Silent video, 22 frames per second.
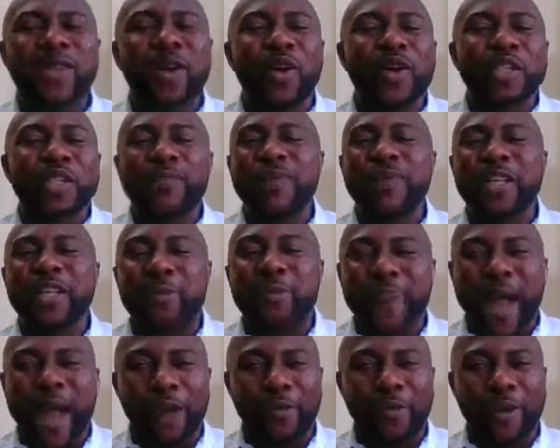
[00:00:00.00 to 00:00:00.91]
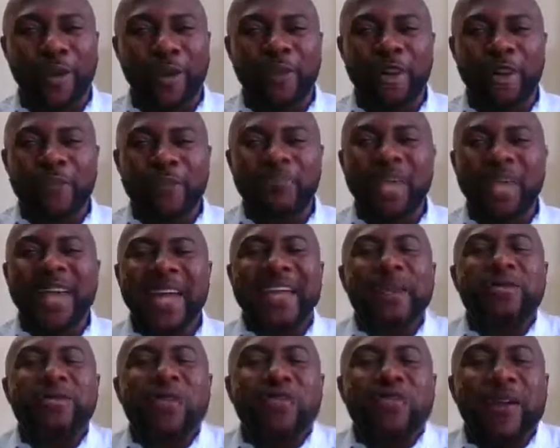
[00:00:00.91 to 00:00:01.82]
always played in the background? I
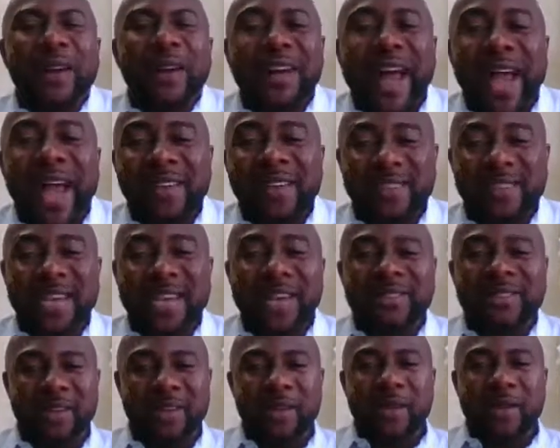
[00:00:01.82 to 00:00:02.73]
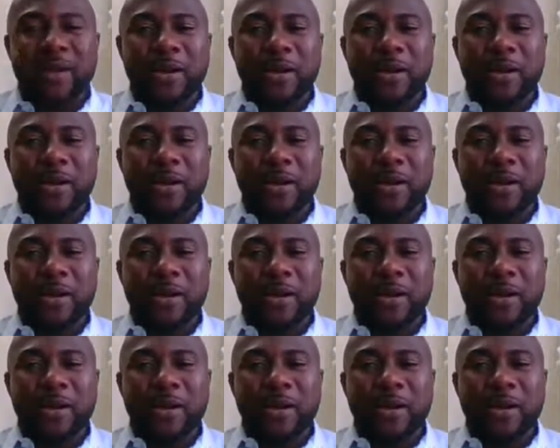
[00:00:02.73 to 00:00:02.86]
came to realize that